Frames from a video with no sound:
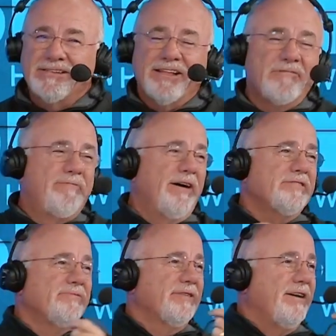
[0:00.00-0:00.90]
it's not
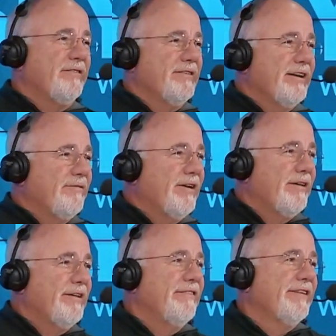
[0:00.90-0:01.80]
impossible at all. You got to wait
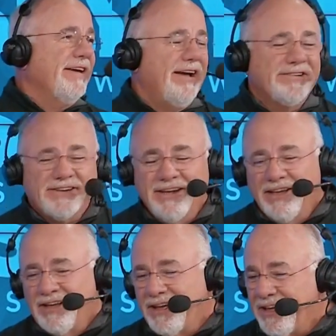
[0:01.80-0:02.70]
till you have the cash,
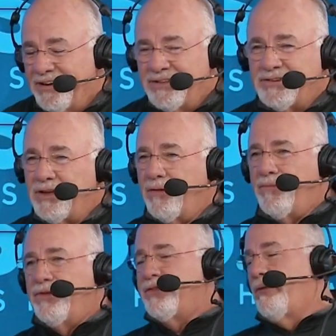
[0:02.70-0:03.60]
and it's uh,
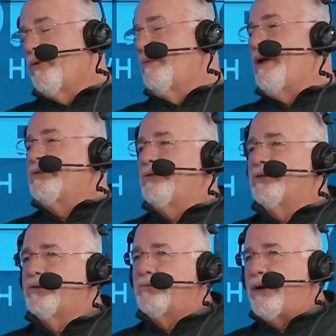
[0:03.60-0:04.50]
so. What it must do
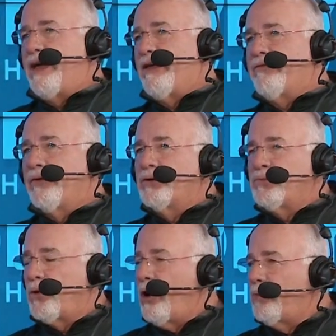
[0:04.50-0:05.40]
is, to buy that
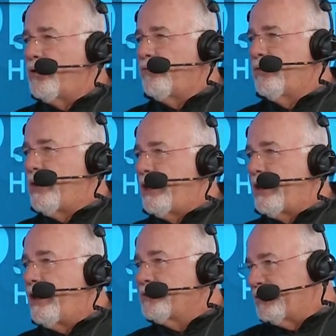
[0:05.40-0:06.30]
first property. If you're
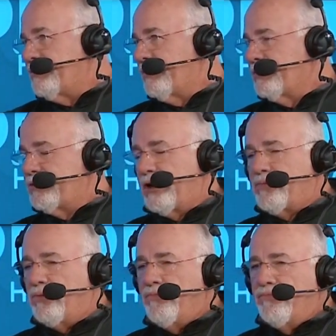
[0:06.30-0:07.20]
buying houses, for
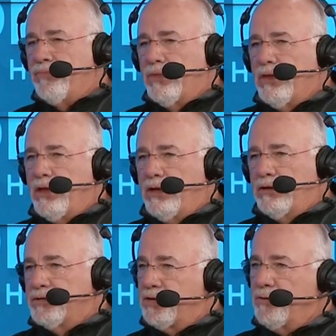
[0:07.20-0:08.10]
example,
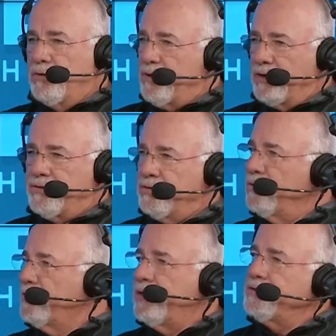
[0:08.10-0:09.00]
and let's say you're going to buy
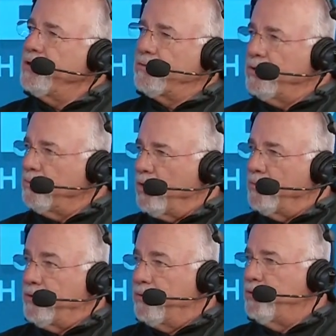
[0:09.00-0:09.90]
two hundred thousand dollar rental
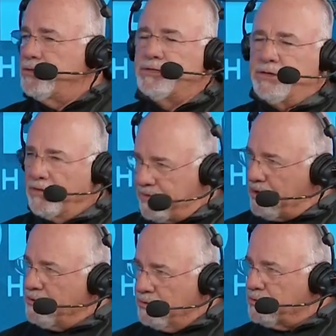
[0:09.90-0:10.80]
property, which is not
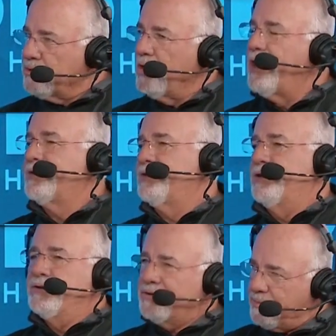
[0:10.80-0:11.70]
that unusual in a lot of
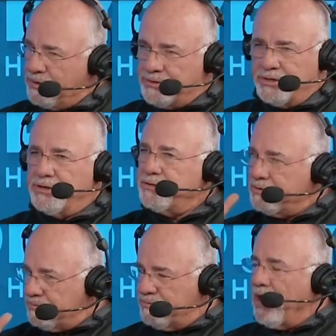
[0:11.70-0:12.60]
cities. Some of your cities,
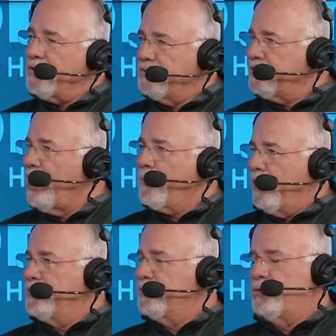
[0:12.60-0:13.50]
it, that's not
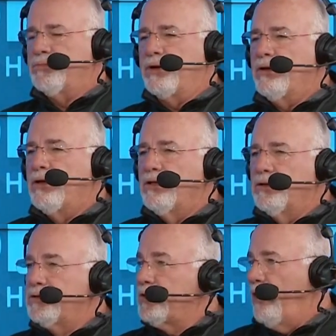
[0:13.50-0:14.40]
possible, but
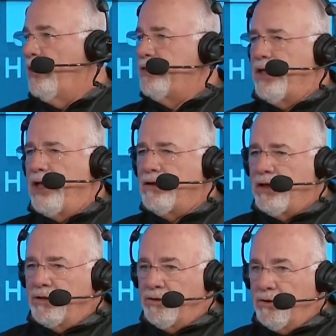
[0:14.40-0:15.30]
just call it that,
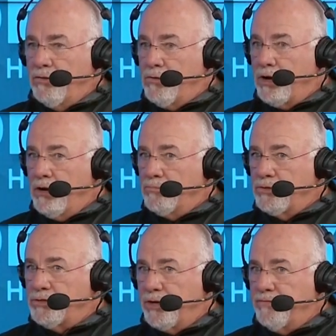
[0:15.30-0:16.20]
and you go, okay, I'm
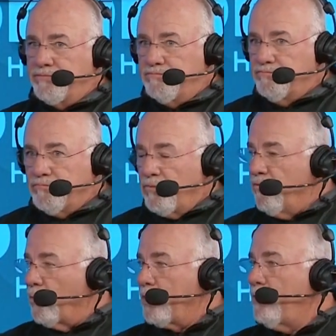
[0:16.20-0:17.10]
going to save
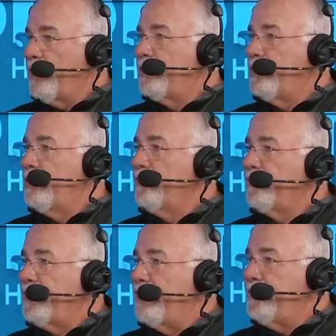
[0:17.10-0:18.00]
forty grand a year
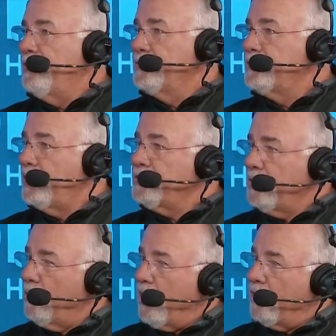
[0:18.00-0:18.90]
for five years. It takes
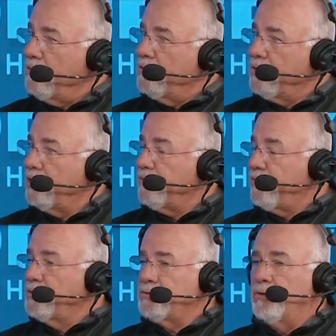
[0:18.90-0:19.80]
a little while. Yeah. get the
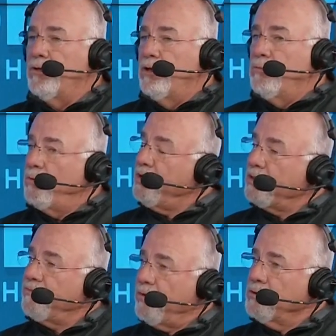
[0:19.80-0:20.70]
first one. But when you
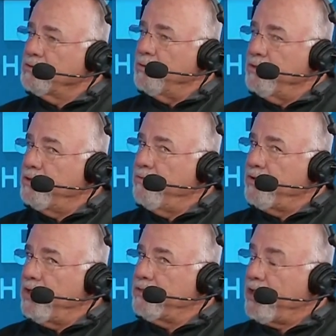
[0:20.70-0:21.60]
get the first one, then you've
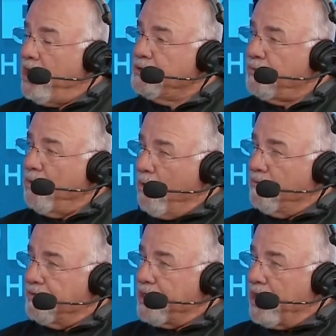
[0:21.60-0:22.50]
got the cash flow
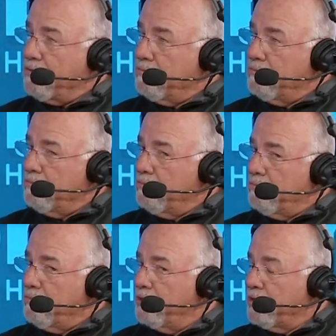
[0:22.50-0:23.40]
off of that,
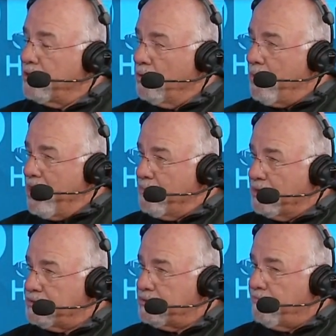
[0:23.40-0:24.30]
and you got no
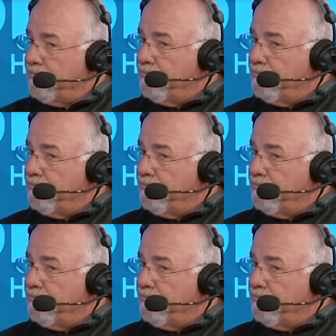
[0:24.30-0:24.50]
payments,